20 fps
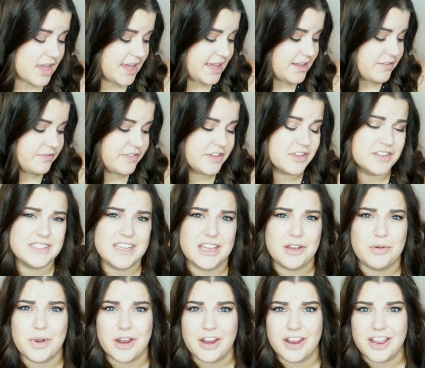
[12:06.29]
It feels
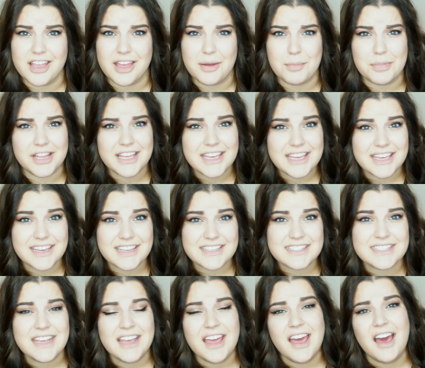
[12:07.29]
like wearing a
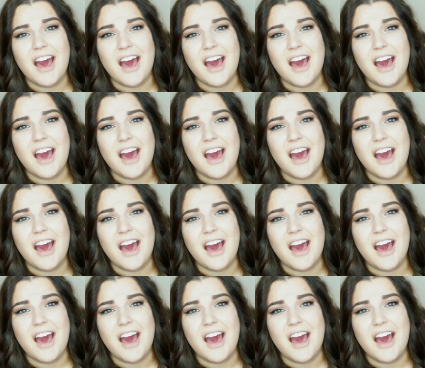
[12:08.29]
blanket.